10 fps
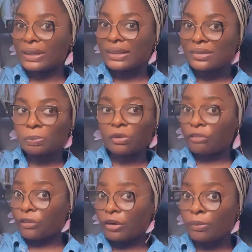is
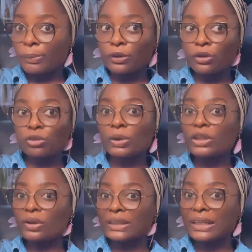preferable because
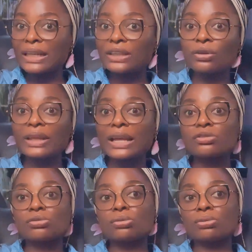when you're kneeling, you
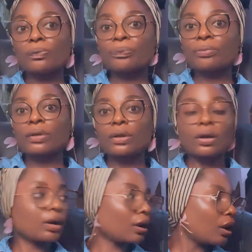get to
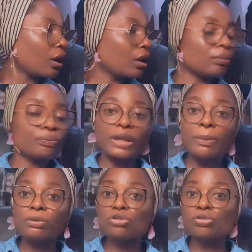be
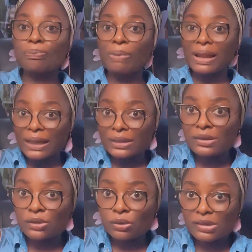able to
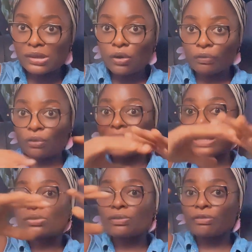balance yourself. You
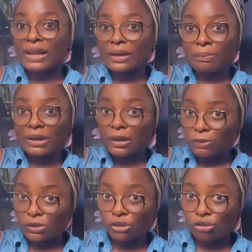get to find a better
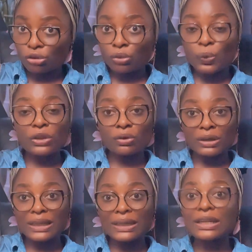position when you're
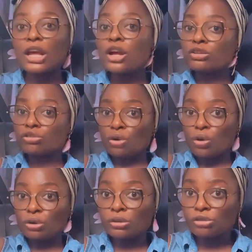kneeling to
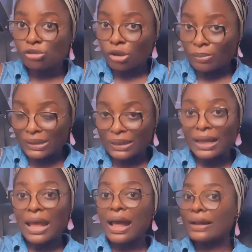hold on to
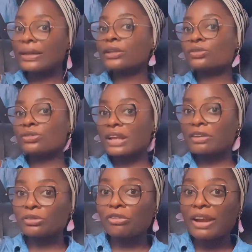something, and then you
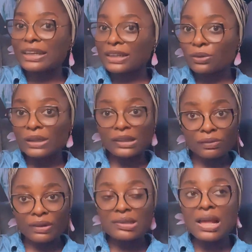start grinding on
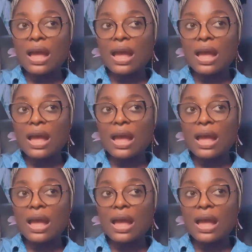his face.